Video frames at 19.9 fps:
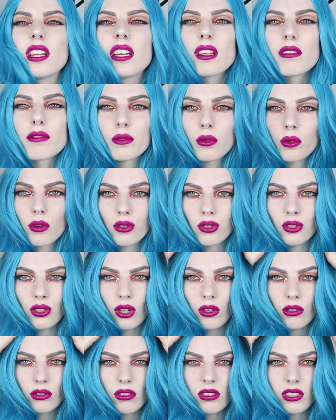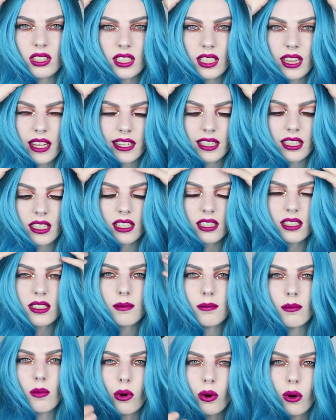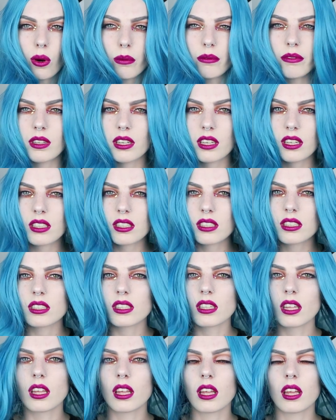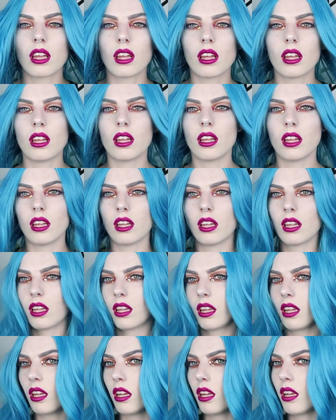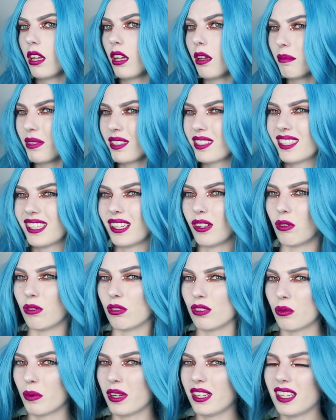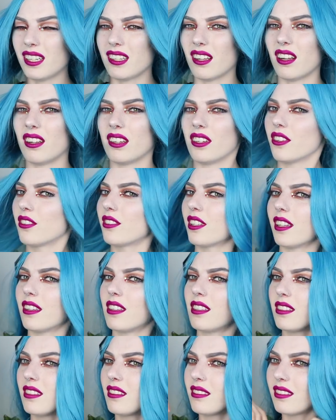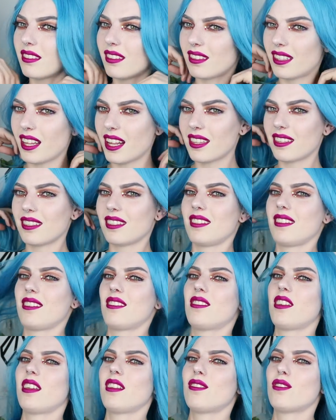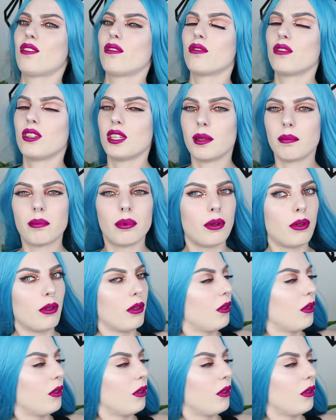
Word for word: then of course you go to see like this more obvious. But still, $20, that's so cheap.